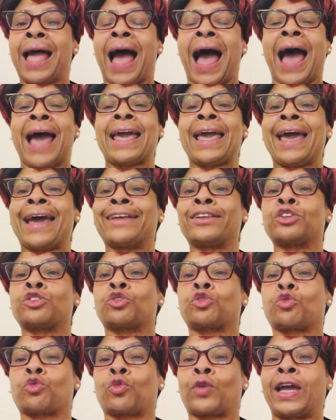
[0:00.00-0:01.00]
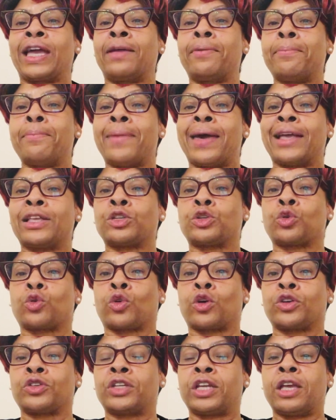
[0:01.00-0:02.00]
I had great
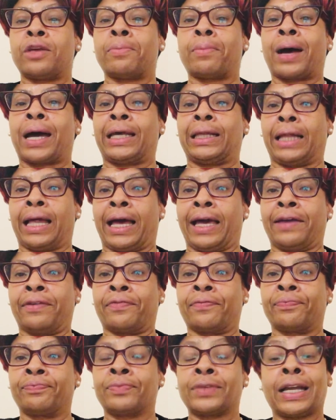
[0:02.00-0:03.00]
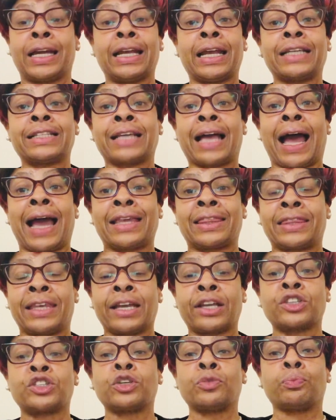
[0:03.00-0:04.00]
mentors in my life. And I think
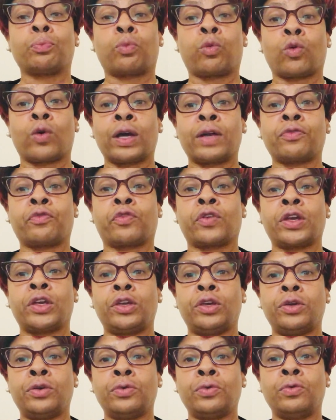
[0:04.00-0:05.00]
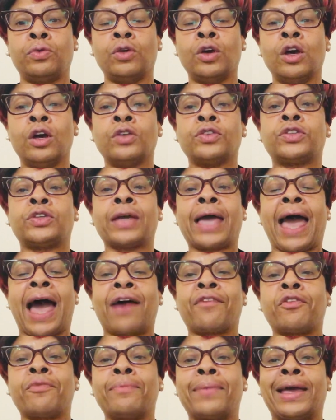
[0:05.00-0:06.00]
it's important for you to have
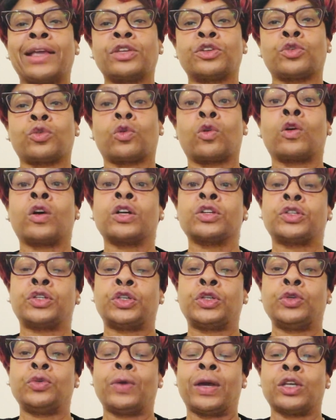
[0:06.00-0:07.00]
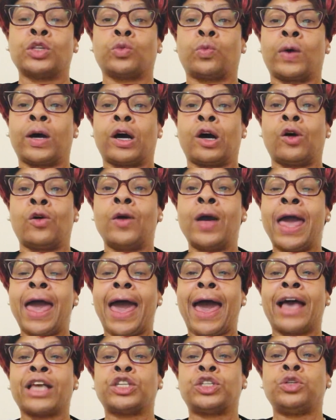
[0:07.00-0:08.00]
a mentor or two as well
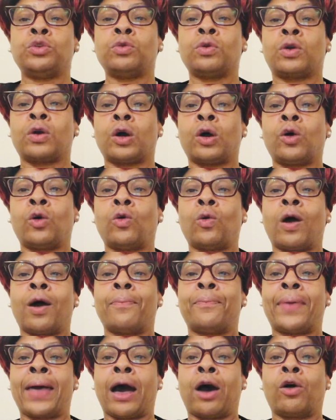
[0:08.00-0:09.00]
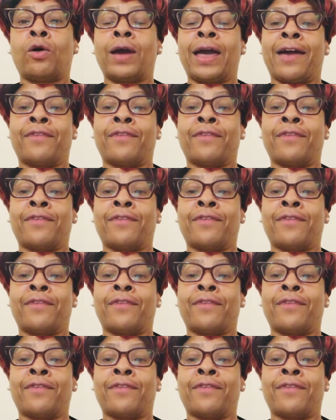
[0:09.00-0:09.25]
as you go about,